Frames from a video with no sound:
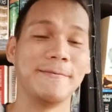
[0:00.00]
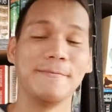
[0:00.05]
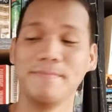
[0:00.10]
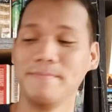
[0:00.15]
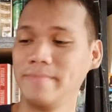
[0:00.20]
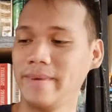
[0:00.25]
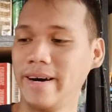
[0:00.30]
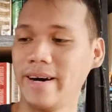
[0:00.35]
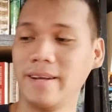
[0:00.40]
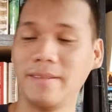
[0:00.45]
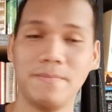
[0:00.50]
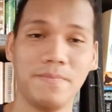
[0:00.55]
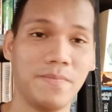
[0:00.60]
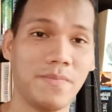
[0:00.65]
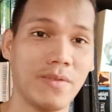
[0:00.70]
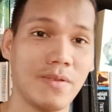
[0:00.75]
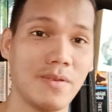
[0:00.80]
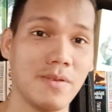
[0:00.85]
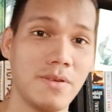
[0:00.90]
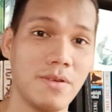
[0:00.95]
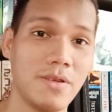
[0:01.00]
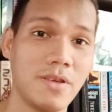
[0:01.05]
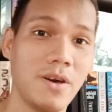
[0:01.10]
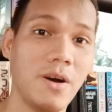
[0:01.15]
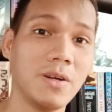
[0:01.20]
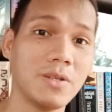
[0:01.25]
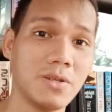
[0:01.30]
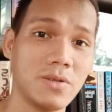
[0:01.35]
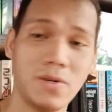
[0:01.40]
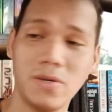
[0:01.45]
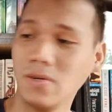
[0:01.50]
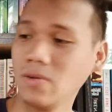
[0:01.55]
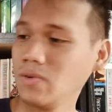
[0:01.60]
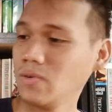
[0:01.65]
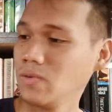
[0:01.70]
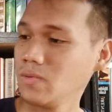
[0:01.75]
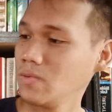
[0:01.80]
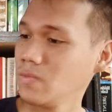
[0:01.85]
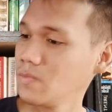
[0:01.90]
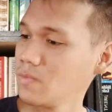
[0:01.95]
But she
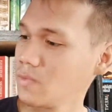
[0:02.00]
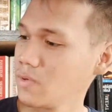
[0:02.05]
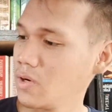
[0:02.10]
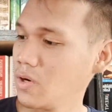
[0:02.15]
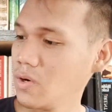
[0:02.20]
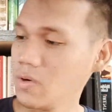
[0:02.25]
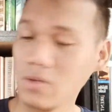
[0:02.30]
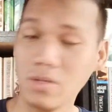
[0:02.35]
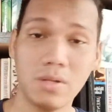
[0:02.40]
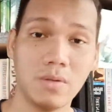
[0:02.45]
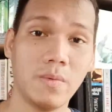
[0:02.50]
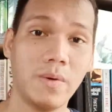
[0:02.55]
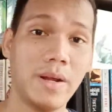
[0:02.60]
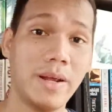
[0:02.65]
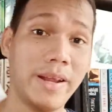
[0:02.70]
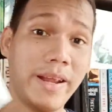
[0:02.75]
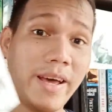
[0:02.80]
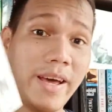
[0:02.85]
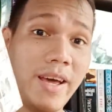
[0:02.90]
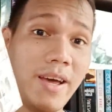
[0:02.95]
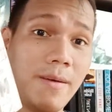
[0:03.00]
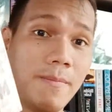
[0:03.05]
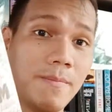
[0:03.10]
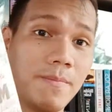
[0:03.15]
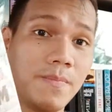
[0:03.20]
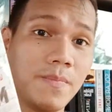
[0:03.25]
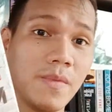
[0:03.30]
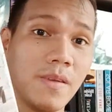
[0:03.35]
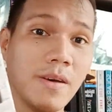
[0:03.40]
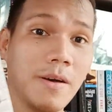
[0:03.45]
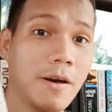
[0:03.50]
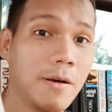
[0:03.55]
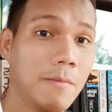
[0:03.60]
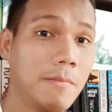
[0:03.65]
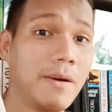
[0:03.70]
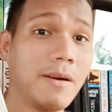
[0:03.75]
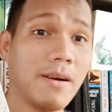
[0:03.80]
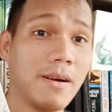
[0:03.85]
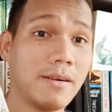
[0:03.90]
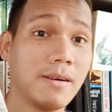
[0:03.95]
also goes with the name
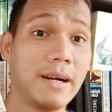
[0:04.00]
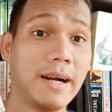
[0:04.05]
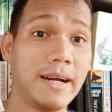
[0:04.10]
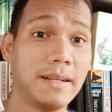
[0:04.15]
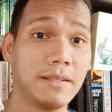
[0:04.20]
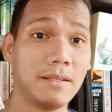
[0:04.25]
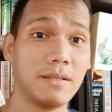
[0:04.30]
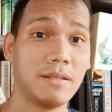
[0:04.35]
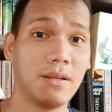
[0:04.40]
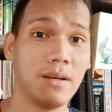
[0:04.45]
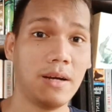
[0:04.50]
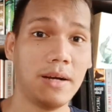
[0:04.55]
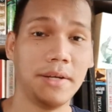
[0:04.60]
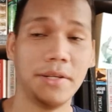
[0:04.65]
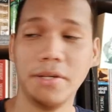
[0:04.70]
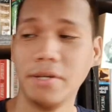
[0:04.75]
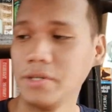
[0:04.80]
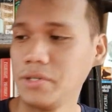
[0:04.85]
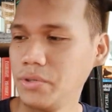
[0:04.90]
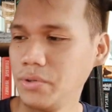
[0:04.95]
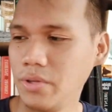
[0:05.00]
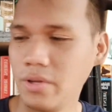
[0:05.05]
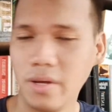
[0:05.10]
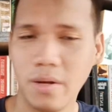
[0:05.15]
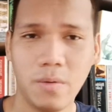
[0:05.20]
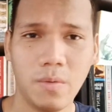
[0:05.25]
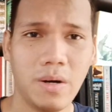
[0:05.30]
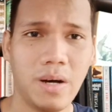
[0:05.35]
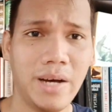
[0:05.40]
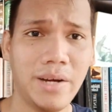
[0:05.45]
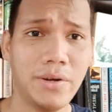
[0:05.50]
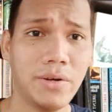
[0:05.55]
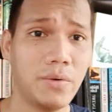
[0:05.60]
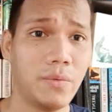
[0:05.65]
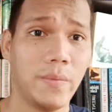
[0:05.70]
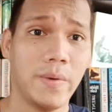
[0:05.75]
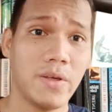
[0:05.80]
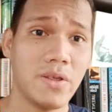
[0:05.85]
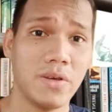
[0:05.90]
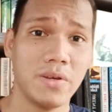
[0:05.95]
Mira Grant, other pseudonym. I don't know
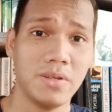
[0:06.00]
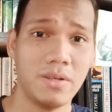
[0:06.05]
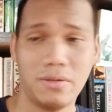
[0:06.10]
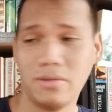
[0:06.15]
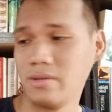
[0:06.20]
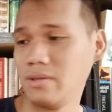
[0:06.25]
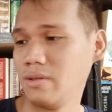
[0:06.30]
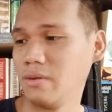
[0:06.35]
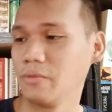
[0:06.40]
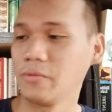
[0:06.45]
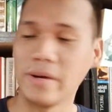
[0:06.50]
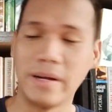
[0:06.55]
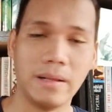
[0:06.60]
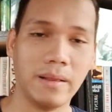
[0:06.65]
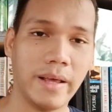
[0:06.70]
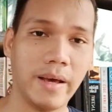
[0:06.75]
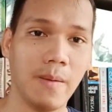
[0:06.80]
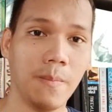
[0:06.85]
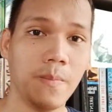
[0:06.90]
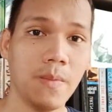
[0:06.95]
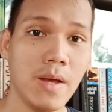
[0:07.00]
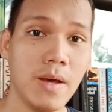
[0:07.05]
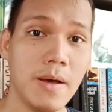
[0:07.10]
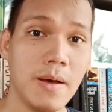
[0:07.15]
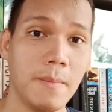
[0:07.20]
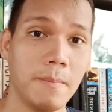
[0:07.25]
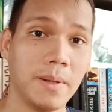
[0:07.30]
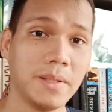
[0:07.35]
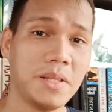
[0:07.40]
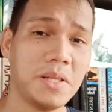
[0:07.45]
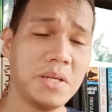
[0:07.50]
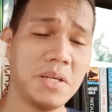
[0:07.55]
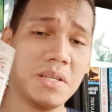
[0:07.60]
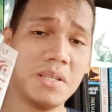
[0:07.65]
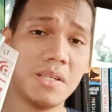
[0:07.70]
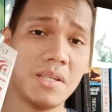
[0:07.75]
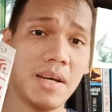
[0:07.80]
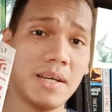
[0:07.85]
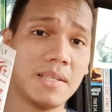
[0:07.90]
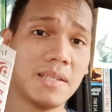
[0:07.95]
which is real name, but this
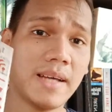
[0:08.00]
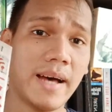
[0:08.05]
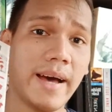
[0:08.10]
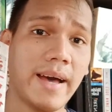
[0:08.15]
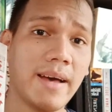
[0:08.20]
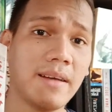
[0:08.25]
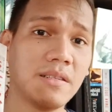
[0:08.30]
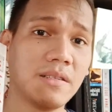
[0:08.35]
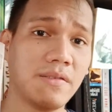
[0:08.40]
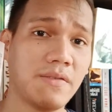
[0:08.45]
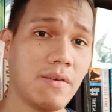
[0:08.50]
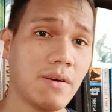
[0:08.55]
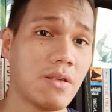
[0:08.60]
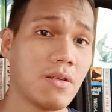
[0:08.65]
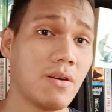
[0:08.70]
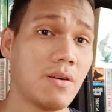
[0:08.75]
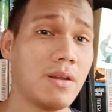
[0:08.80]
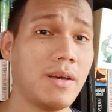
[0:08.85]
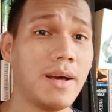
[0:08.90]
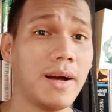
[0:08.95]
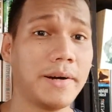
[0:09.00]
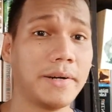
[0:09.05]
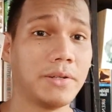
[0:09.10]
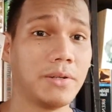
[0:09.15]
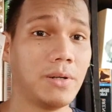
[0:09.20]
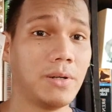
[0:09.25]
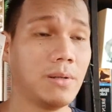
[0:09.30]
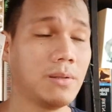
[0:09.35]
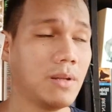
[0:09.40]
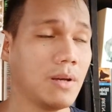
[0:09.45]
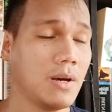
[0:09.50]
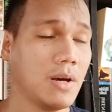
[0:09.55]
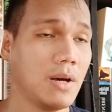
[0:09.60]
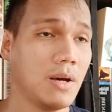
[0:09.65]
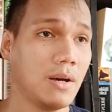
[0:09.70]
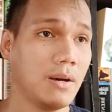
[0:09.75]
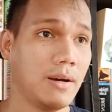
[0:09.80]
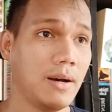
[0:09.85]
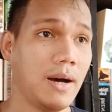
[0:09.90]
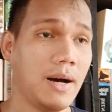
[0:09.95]
is a science fiction young adult.
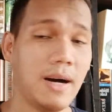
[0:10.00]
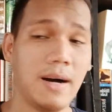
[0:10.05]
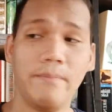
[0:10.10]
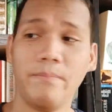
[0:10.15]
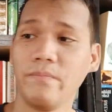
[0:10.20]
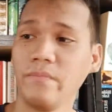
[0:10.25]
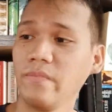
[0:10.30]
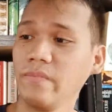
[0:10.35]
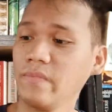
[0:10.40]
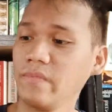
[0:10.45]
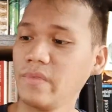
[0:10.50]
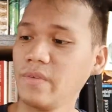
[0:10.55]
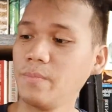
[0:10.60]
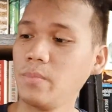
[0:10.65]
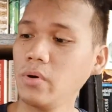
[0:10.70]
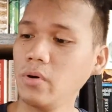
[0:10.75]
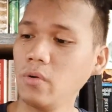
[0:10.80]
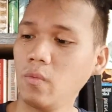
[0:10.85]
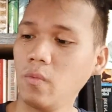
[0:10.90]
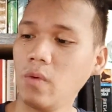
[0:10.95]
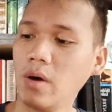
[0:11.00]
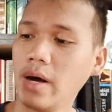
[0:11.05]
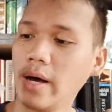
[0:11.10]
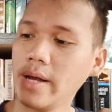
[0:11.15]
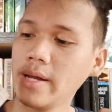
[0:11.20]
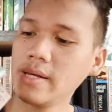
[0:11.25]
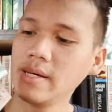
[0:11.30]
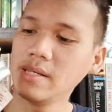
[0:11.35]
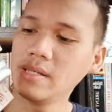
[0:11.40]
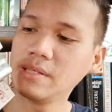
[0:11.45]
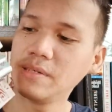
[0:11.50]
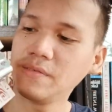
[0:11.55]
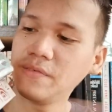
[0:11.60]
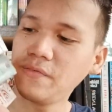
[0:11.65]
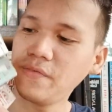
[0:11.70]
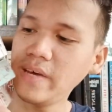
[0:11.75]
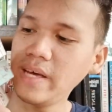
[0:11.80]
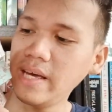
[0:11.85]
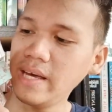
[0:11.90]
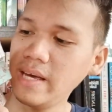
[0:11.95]
the book one is
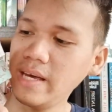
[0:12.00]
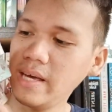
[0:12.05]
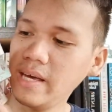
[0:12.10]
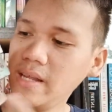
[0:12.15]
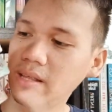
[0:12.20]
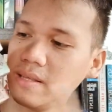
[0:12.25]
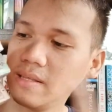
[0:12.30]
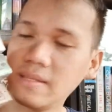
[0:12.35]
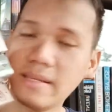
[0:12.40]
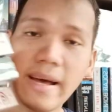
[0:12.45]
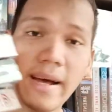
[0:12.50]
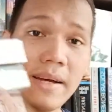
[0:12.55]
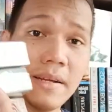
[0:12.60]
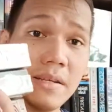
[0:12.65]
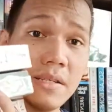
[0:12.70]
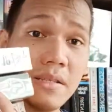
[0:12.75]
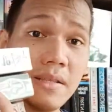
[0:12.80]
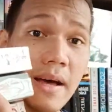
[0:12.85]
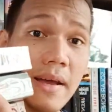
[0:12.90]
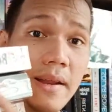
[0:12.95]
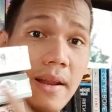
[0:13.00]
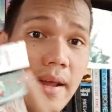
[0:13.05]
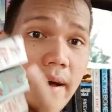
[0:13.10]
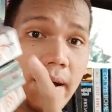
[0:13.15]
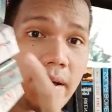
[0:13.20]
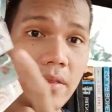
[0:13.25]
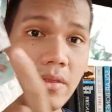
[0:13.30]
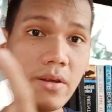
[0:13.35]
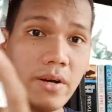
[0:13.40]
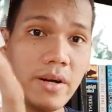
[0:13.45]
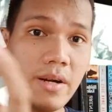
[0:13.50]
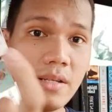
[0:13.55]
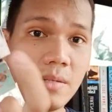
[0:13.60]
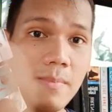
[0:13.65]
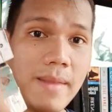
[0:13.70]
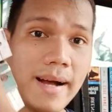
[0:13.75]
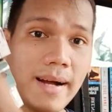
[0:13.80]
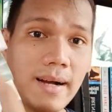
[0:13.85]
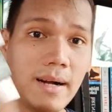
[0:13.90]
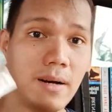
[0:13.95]
Feed, second is Deadline, third is
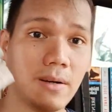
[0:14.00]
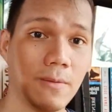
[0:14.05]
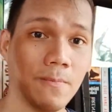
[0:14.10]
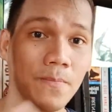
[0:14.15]
Blackout.